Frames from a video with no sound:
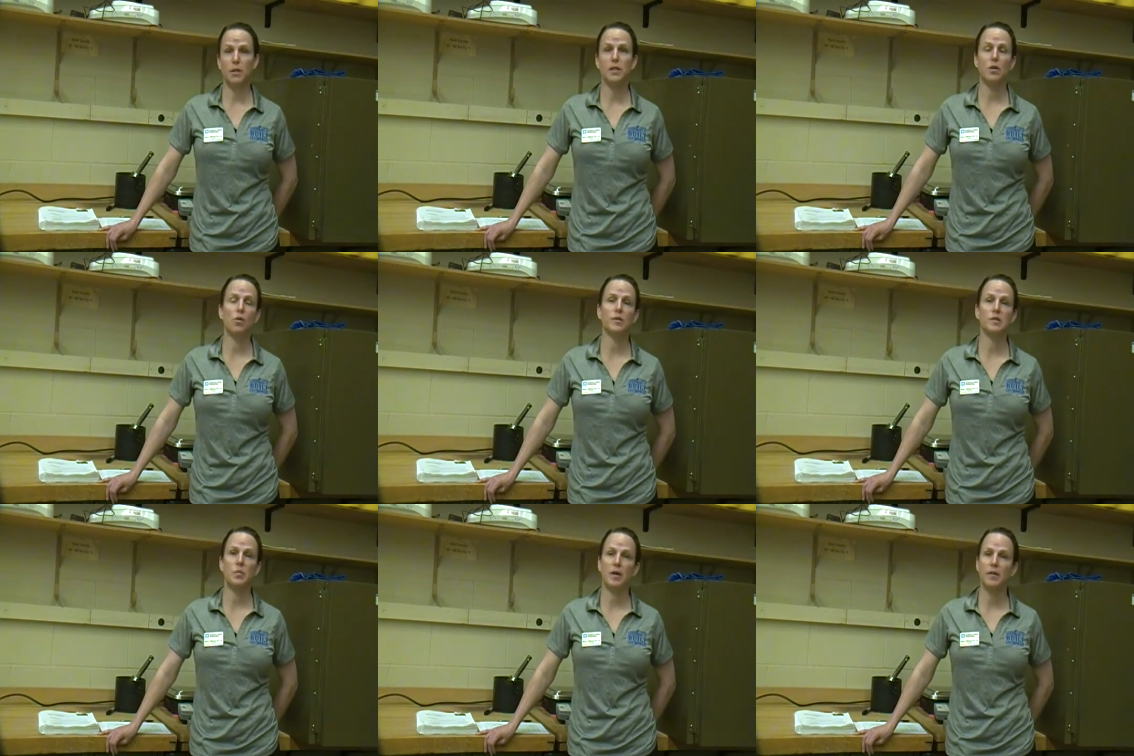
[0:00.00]
really
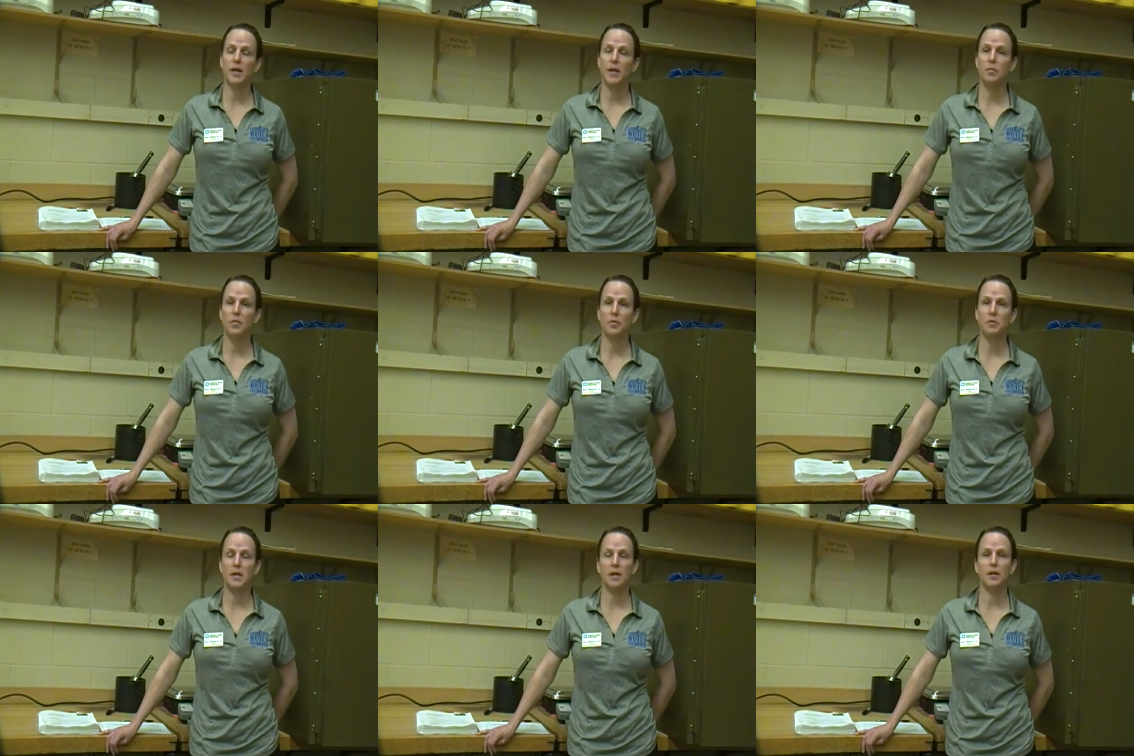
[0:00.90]
cold spell that came
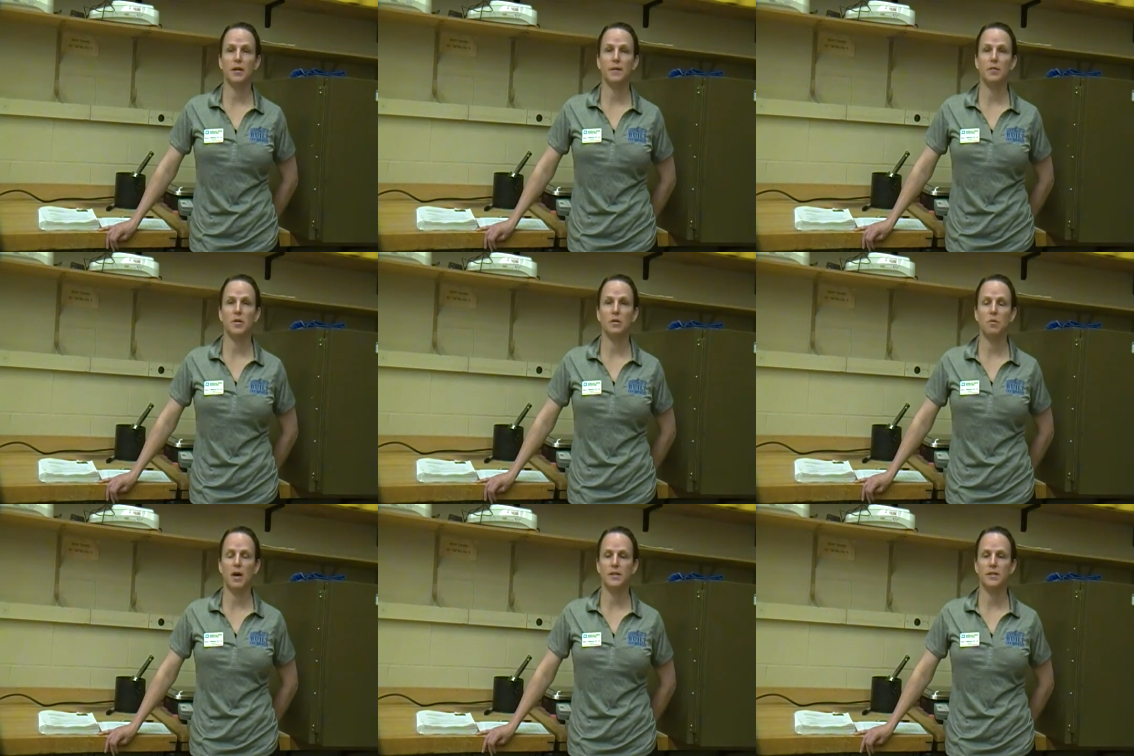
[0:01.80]
through here in the
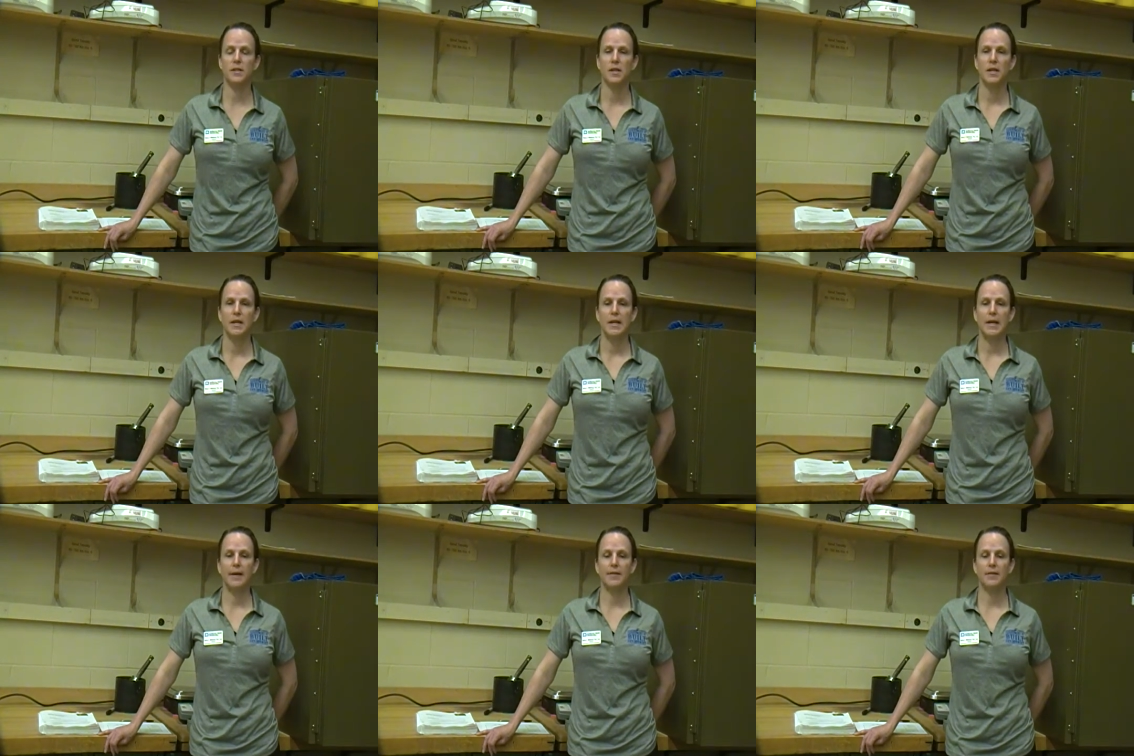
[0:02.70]
Midwest.
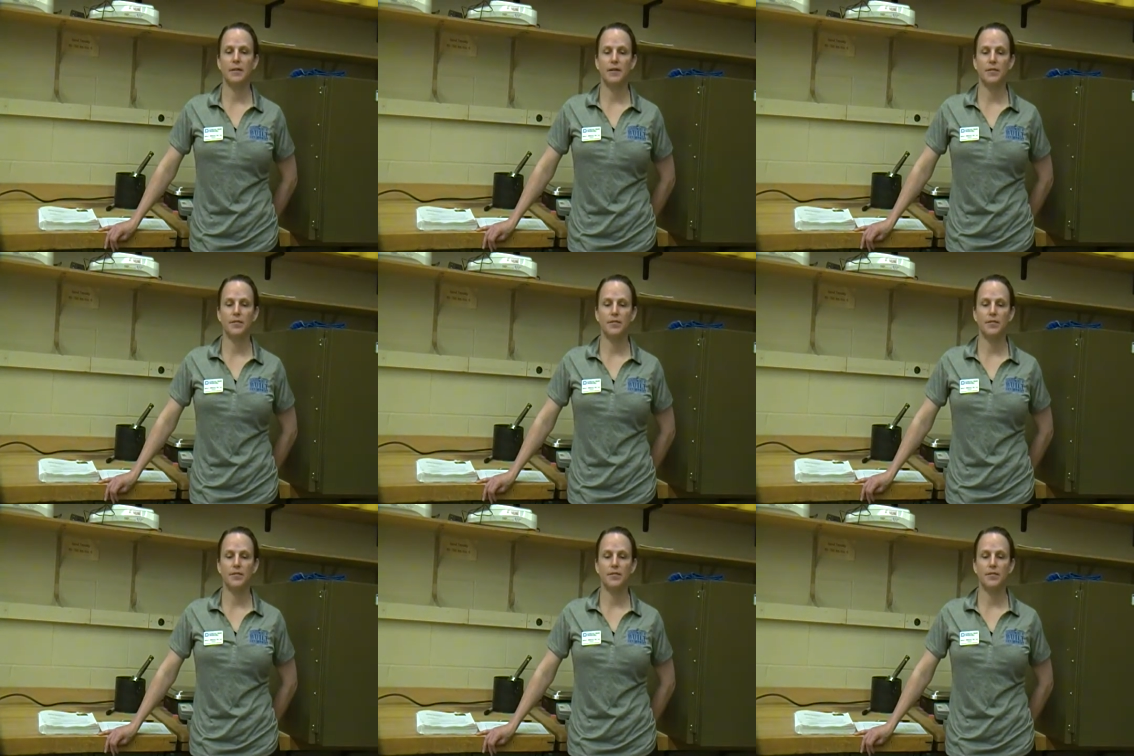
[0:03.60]
And